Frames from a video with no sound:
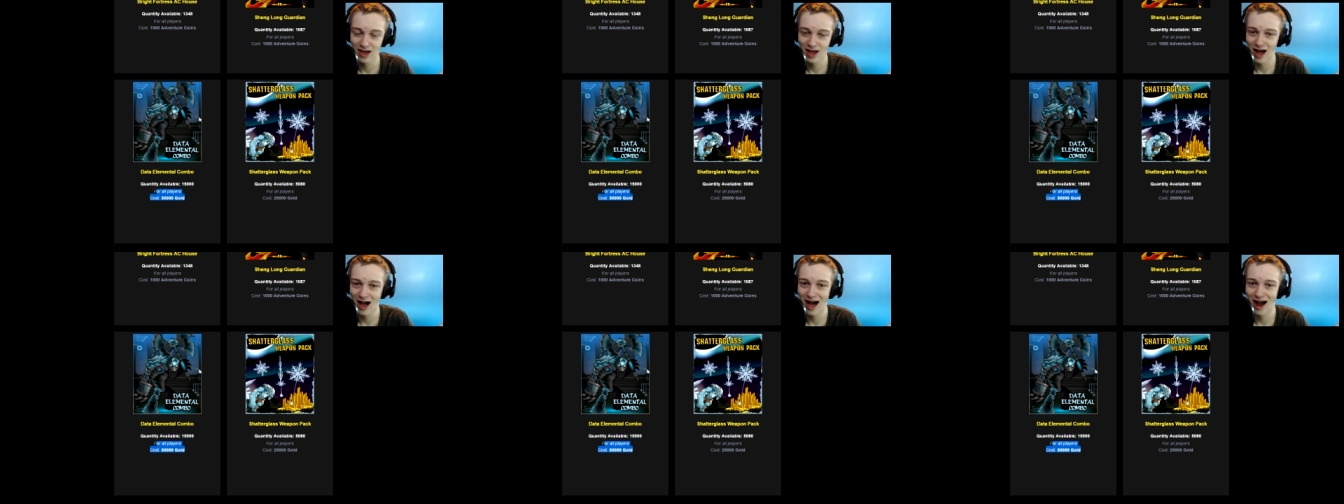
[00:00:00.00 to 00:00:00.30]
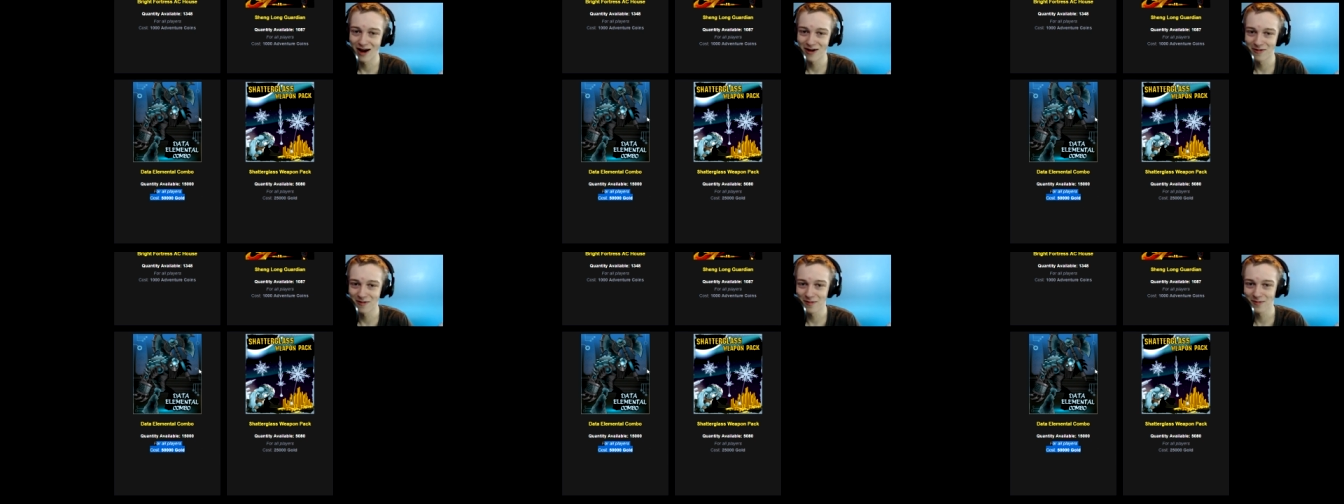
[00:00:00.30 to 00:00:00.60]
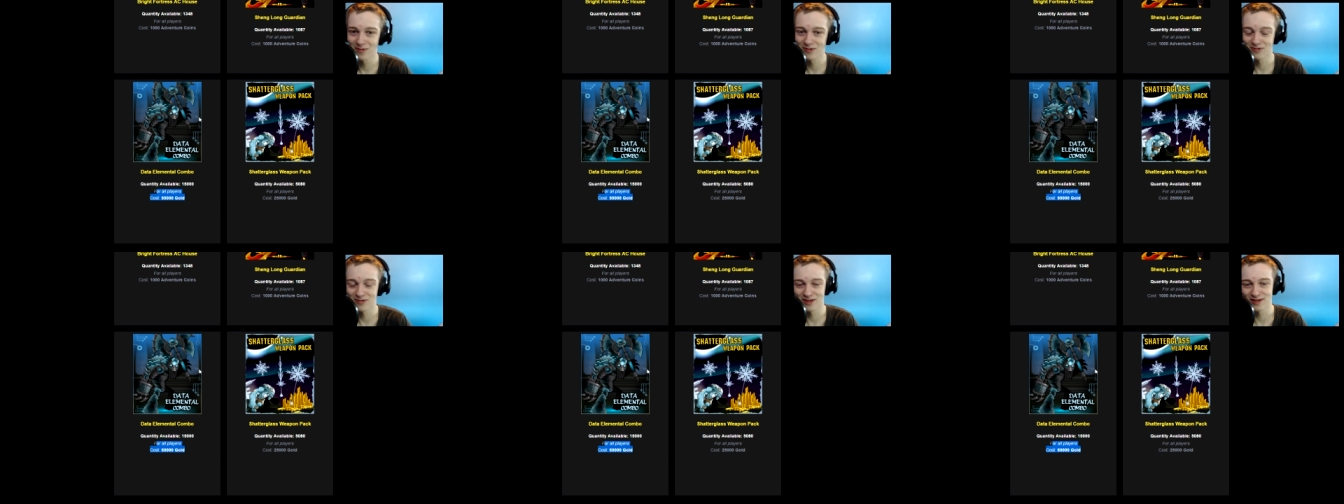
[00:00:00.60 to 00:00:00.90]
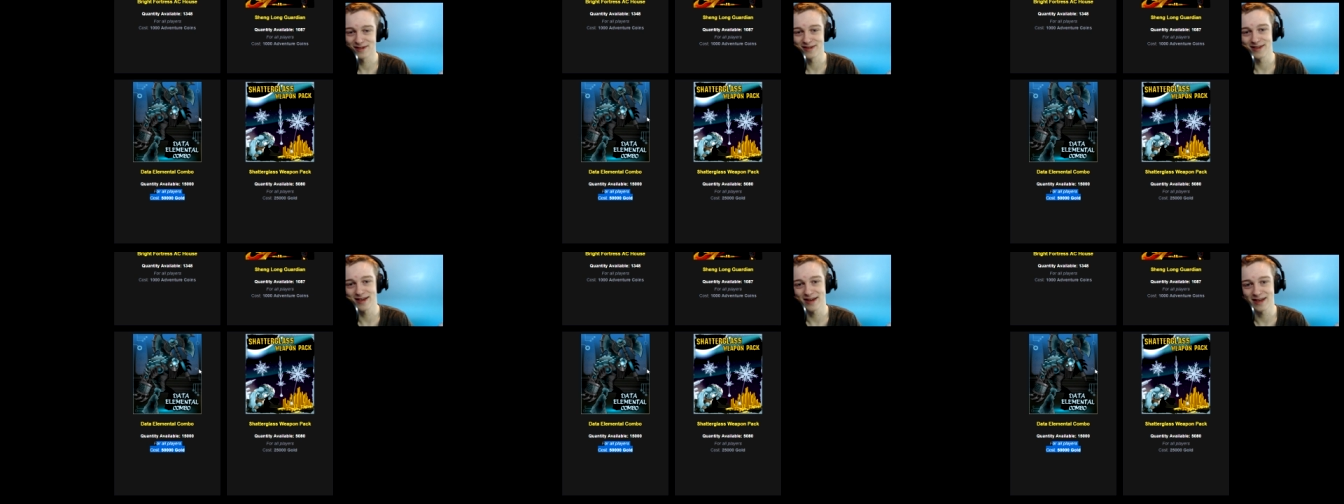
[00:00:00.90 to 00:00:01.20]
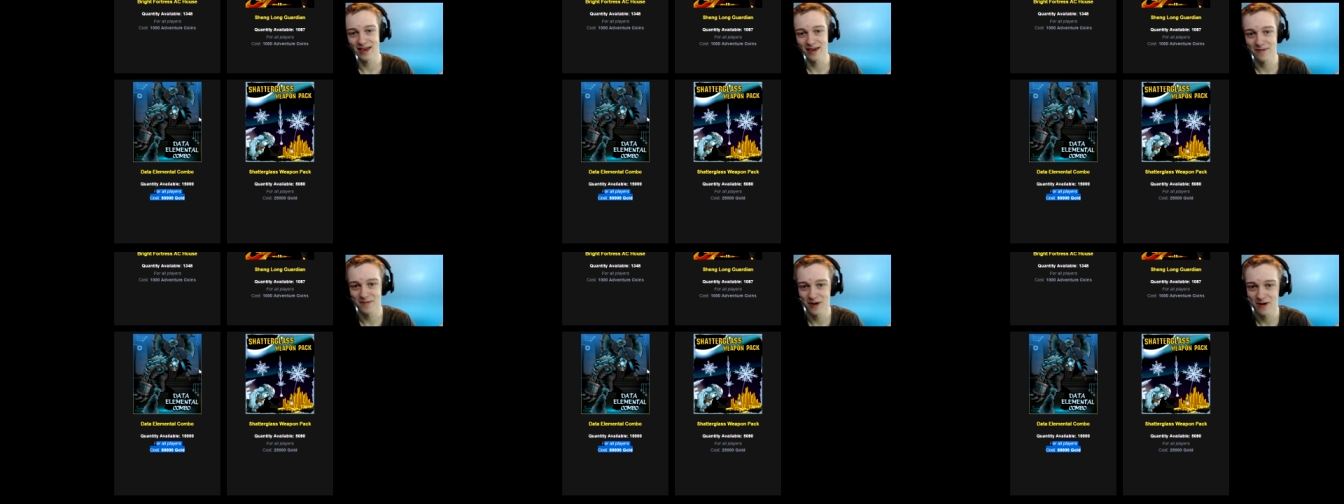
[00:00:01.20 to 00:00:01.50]
I remember when the set
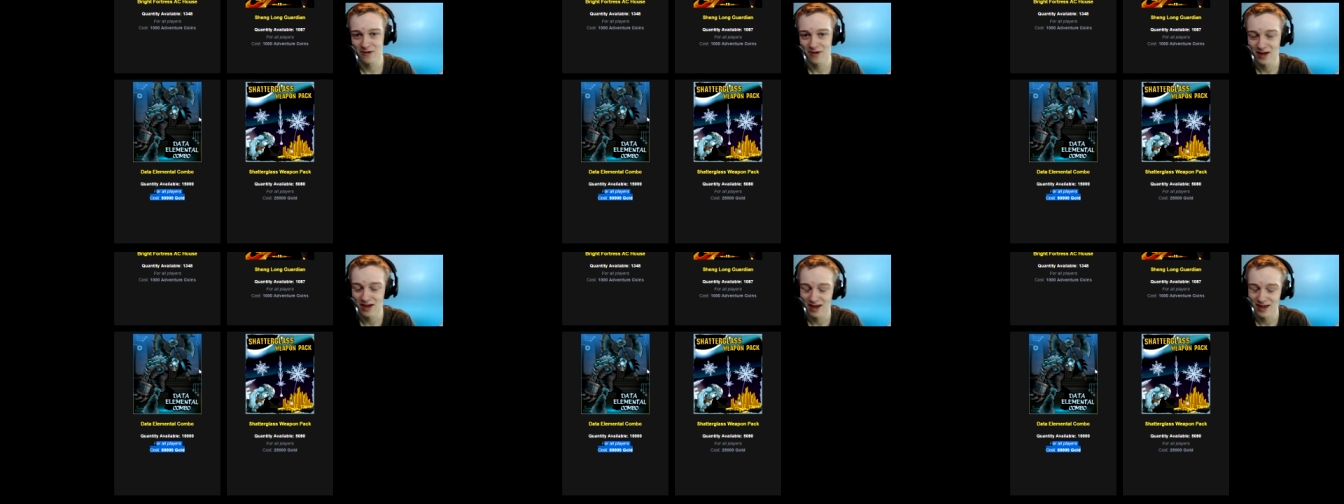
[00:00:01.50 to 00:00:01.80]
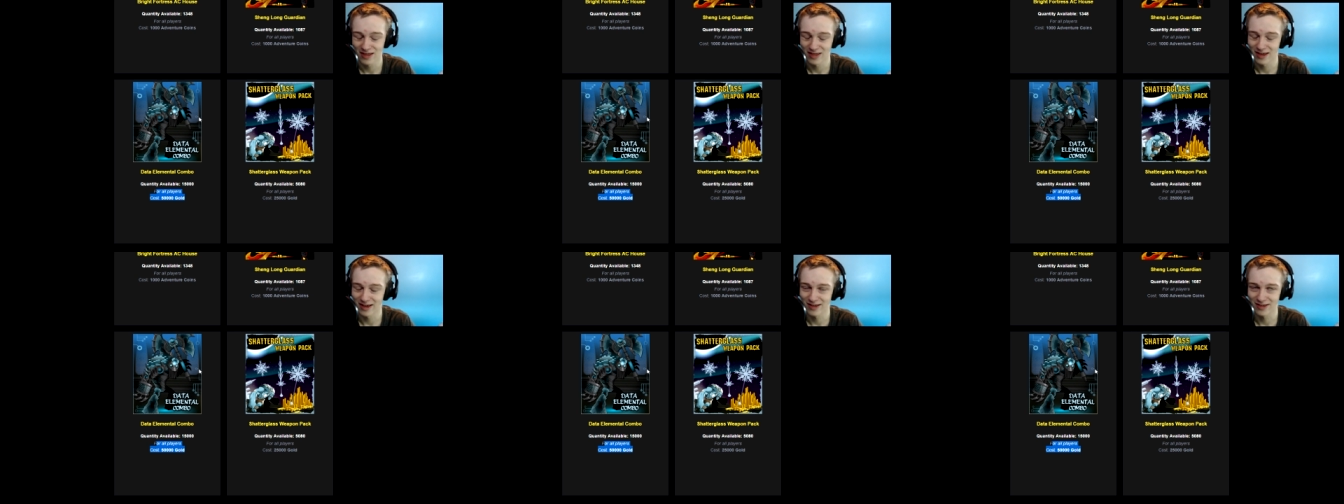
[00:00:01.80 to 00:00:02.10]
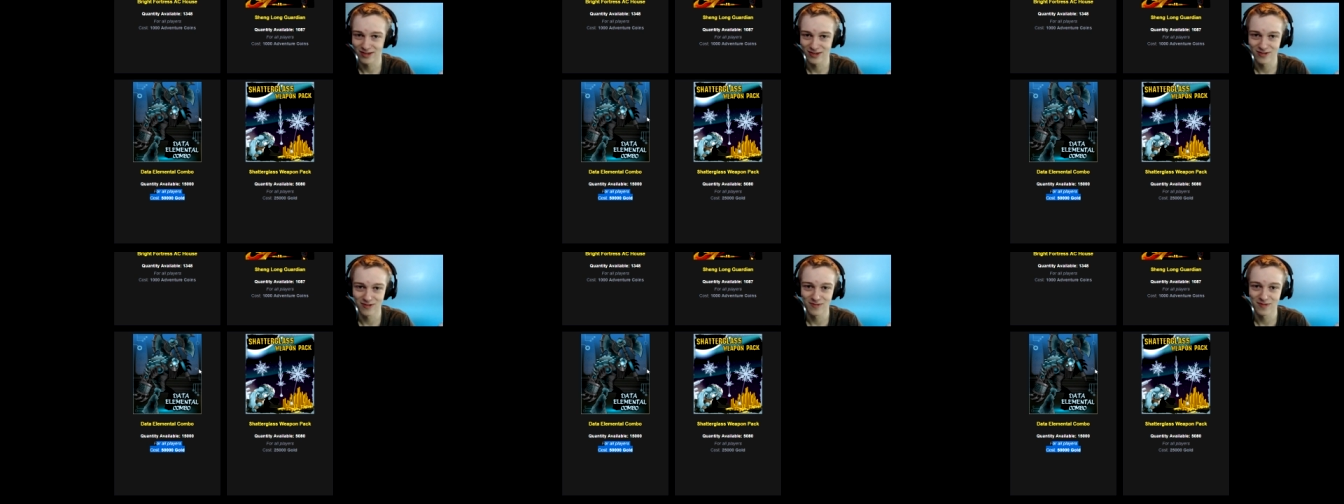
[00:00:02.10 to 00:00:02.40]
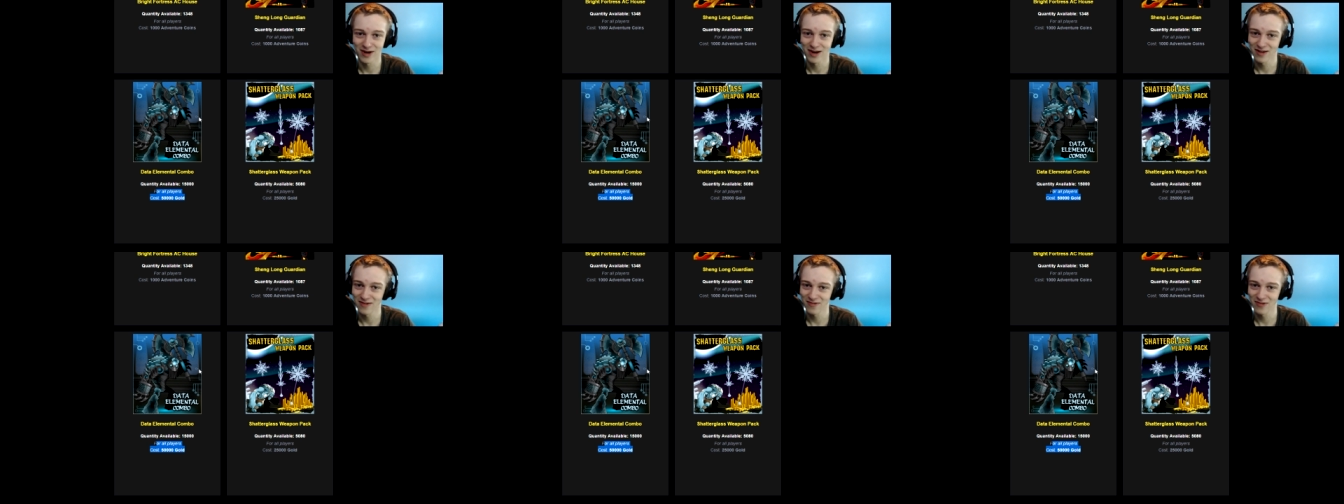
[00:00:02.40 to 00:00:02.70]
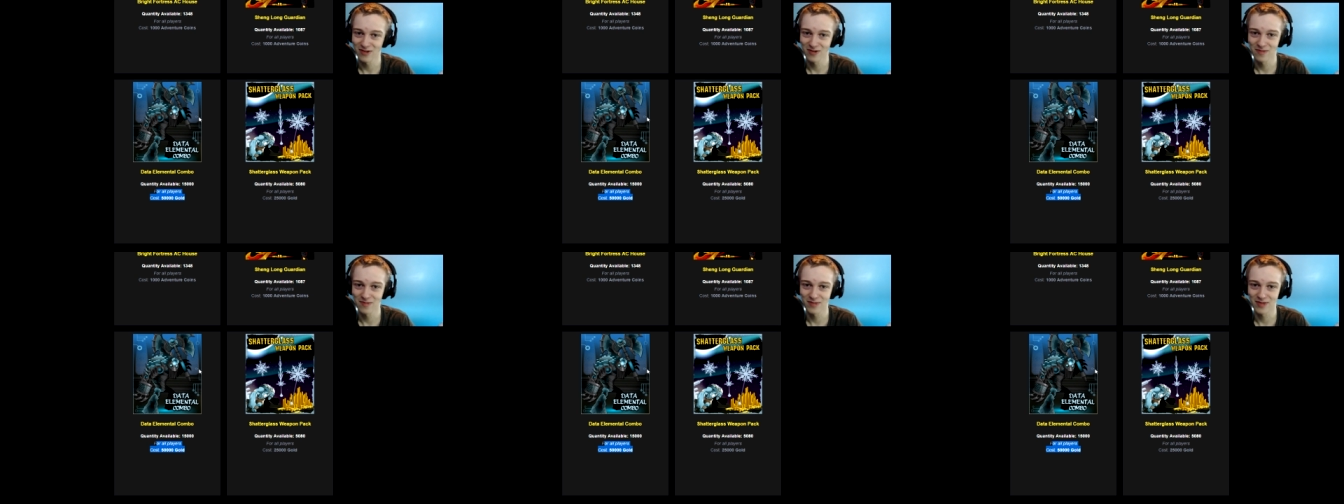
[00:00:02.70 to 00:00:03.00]
came out, there's so many of
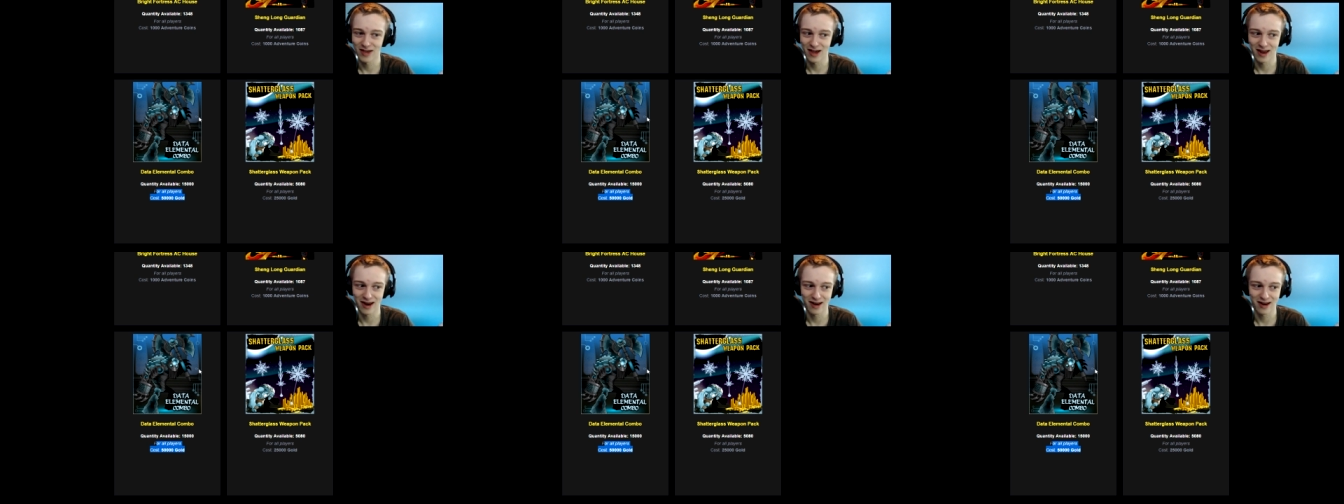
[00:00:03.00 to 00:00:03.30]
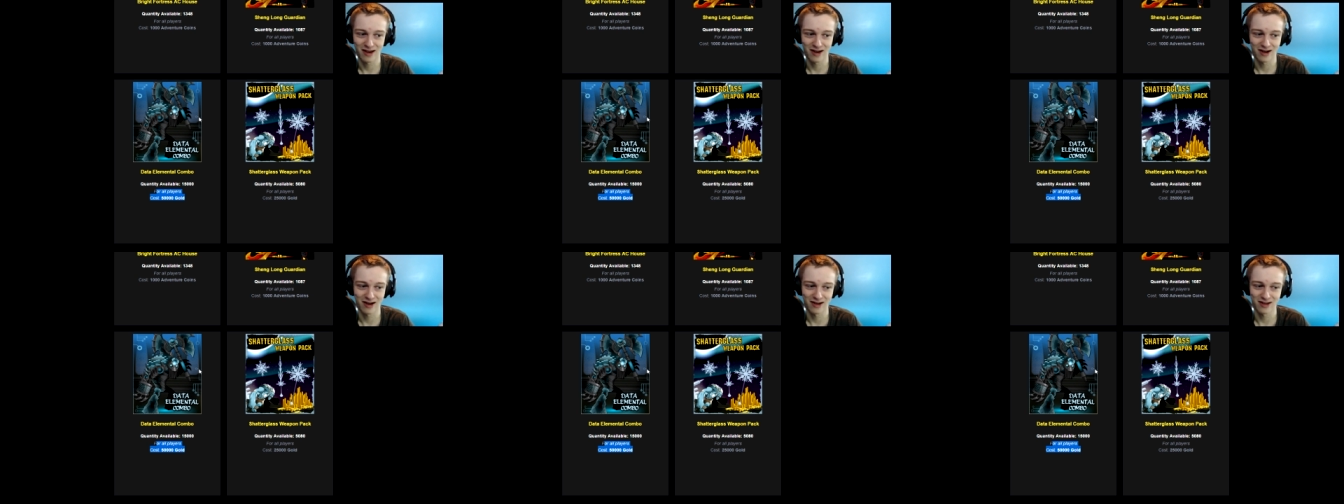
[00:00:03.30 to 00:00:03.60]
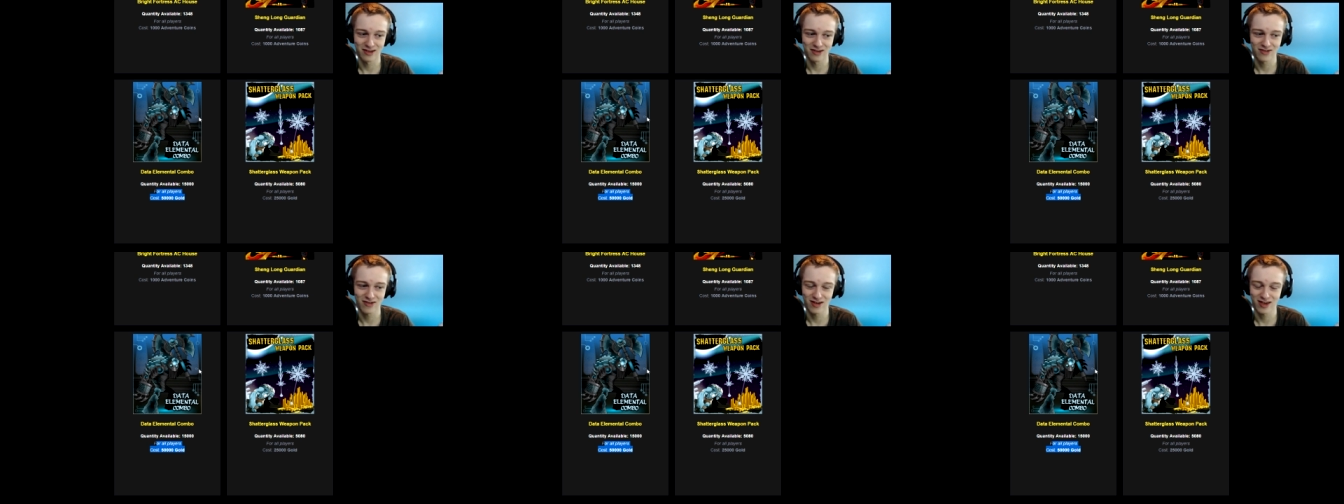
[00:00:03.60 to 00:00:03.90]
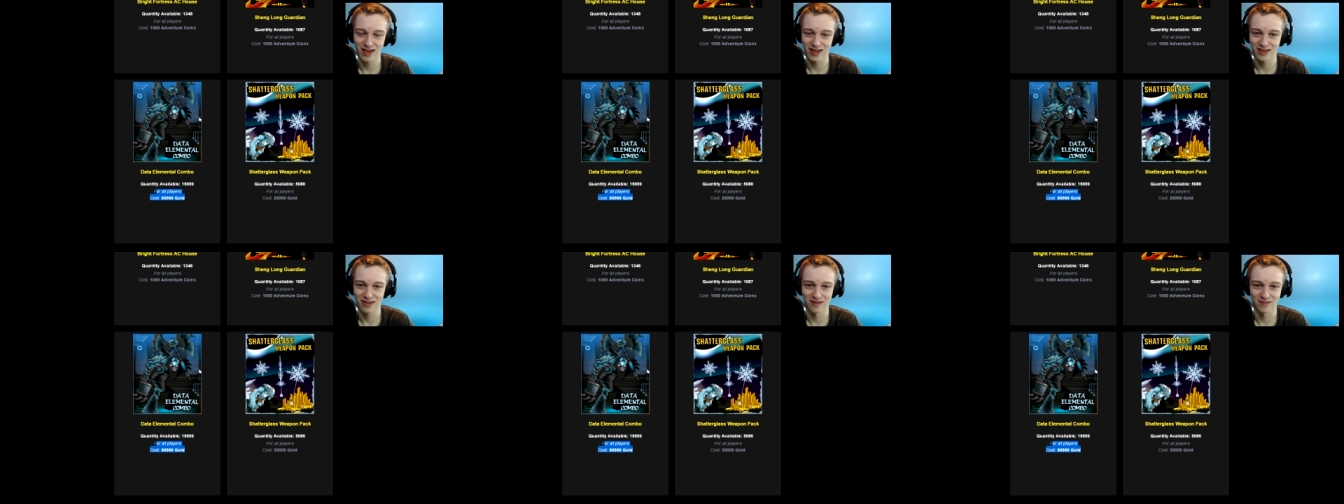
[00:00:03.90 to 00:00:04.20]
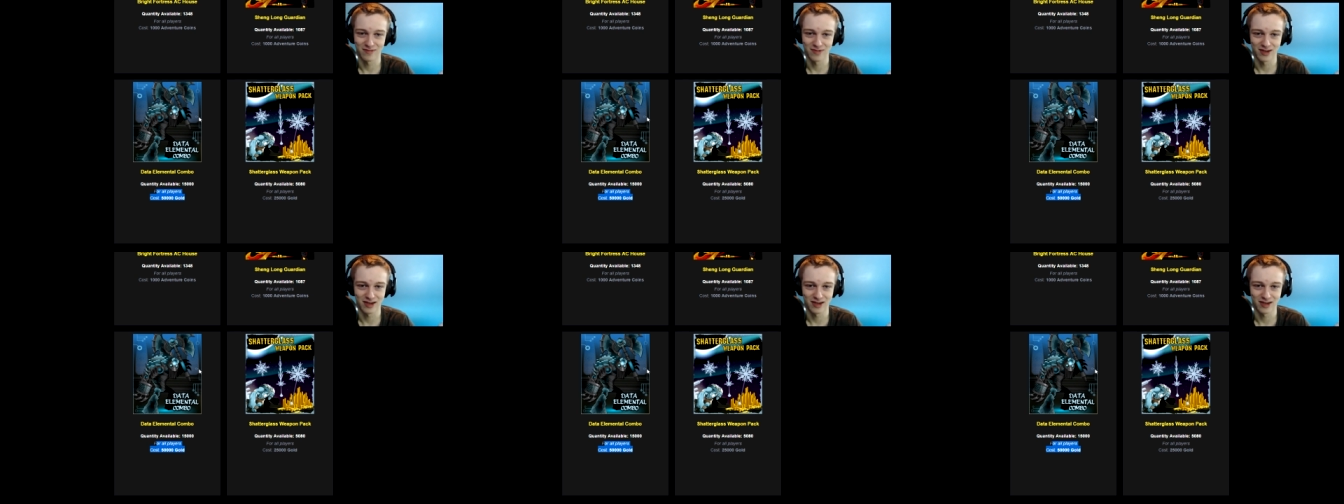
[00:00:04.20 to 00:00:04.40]
them that uh, you could get them.